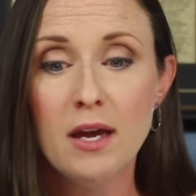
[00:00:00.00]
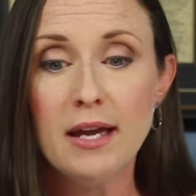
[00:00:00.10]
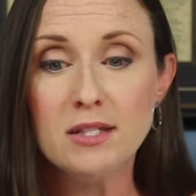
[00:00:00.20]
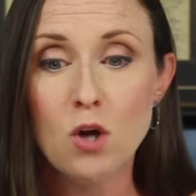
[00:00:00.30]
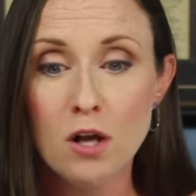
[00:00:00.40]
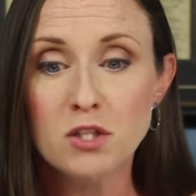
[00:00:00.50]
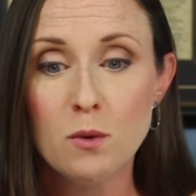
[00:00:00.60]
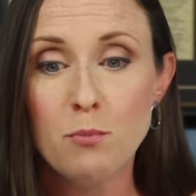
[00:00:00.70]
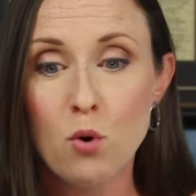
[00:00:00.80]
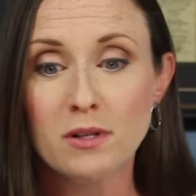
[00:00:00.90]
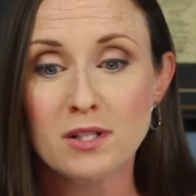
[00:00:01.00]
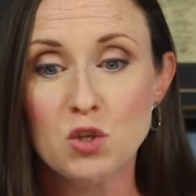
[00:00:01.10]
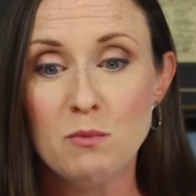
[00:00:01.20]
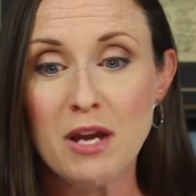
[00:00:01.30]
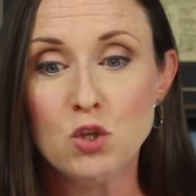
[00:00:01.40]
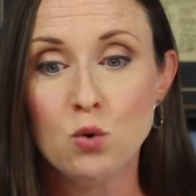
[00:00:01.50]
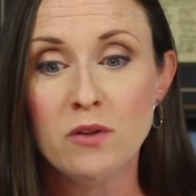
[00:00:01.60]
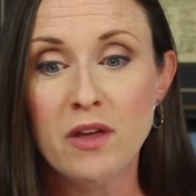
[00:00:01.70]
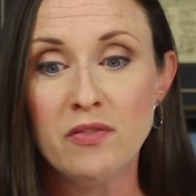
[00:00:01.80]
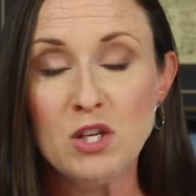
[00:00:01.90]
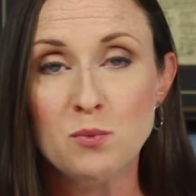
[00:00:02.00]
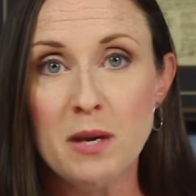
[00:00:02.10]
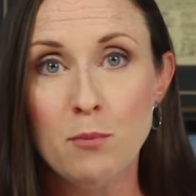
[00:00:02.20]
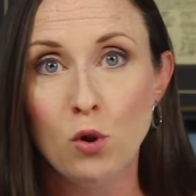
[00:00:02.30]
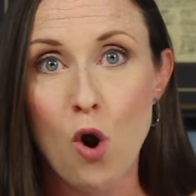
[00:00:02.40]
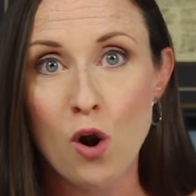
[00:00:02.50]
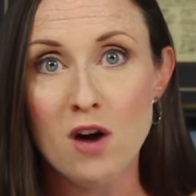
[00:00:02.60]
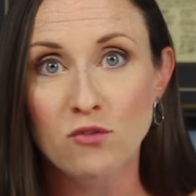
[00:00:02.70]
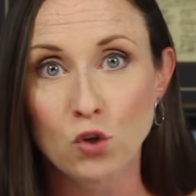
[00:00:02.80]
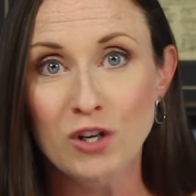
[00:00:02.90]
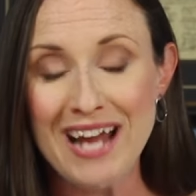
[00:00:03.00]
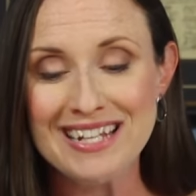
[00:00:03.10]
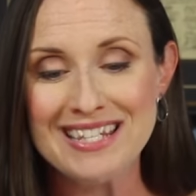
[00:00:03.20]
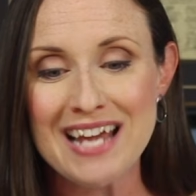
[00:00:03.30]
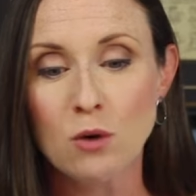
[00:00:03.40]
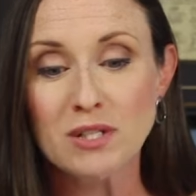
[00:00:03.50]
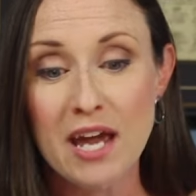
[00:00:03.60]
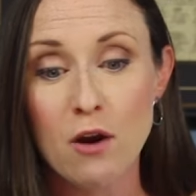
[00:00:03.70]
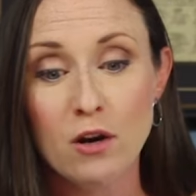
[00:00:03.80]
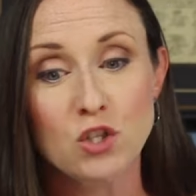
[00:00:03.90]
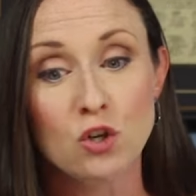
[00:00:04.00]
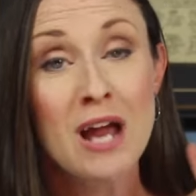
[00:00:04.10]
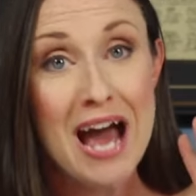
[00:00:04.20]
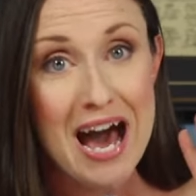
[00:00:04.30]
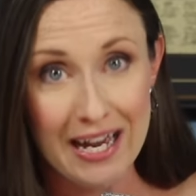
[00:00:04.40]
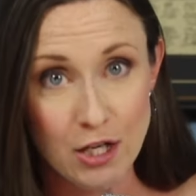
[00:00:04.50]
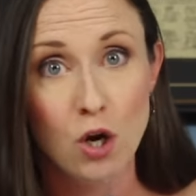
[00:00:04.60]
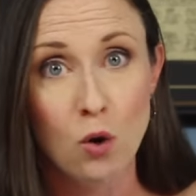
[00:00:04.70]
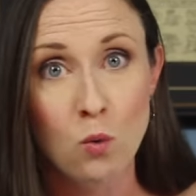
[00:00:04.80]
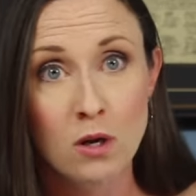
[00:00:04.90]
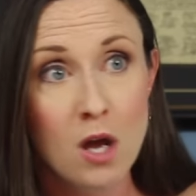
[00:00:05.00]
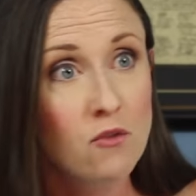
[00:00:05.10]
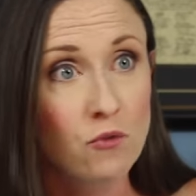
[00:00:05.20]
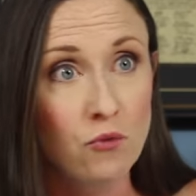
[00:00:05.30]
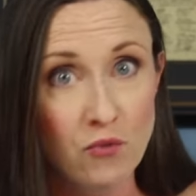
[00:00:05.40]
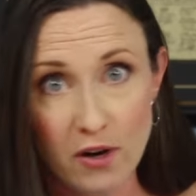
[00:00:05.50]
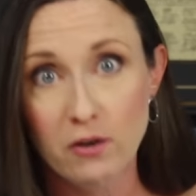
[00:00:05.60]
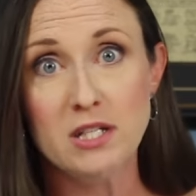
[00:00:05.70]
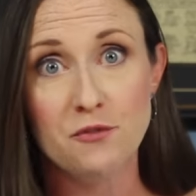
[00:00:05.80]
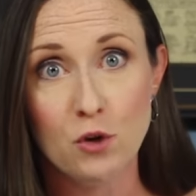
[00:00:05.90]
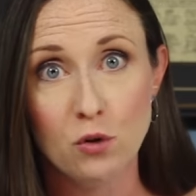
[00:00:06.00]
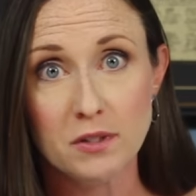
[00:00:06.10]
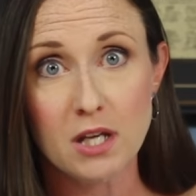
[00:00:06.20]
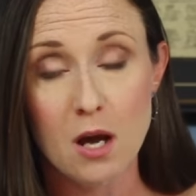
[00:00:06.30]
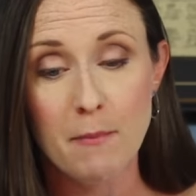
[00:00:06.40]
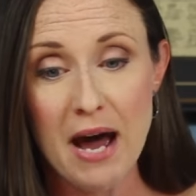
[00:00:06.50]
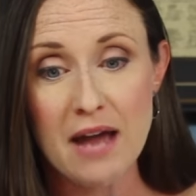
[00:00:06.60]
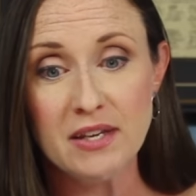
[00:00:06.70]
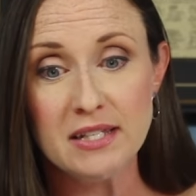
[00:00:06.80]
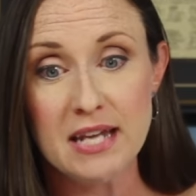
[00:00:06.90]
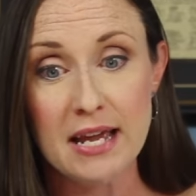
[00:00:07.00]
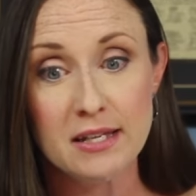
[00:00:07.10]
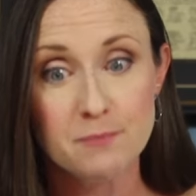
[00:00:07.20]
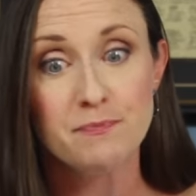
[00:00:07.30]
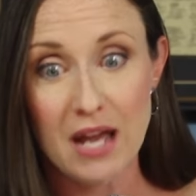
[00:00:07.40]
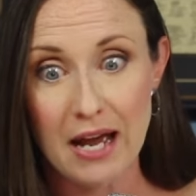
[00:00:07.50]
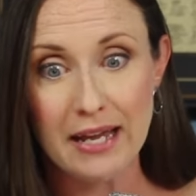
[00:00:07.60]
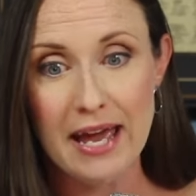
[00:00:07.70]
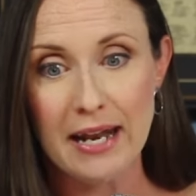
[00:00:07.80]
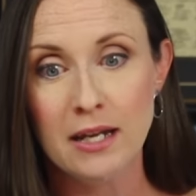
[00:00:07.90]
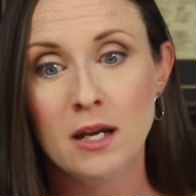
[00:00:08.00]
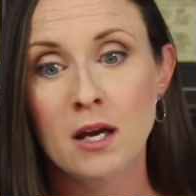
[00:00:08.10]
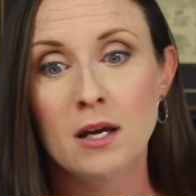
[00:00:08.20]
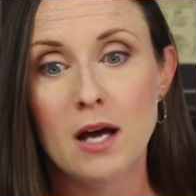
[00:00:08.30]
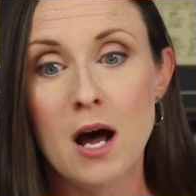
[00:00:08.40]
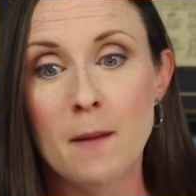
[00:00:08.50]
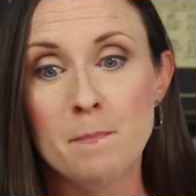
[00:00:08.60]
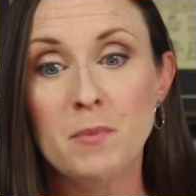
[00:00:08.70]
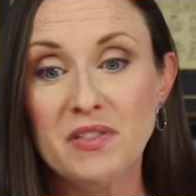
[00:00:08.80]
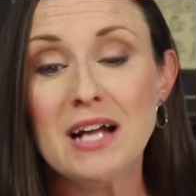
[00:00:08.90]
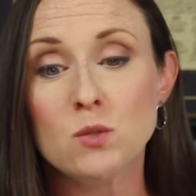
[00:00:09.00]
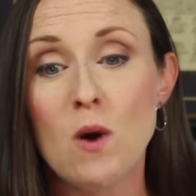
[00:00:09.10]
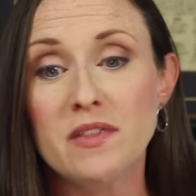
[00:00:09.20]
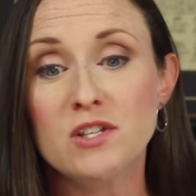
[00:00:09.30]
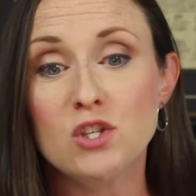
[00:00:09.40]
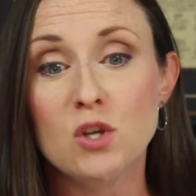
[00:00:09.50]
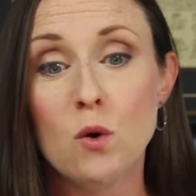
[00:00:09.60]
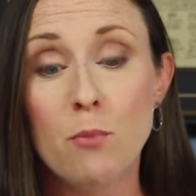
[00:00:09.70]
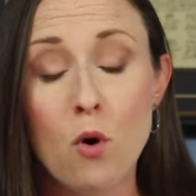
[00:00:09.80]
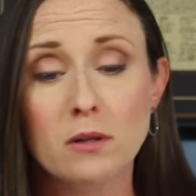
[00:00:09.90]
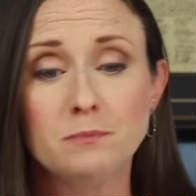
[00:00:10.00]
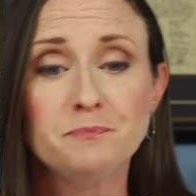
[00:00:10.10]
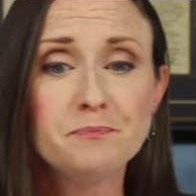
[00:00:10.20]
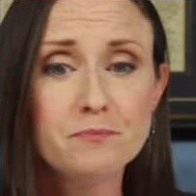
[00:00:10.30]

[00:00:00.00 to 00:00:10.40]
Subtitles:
It's also important to make sure that these people are of good and sound character. I know, very difficult to come by these days. I get it. But that's why this is so important.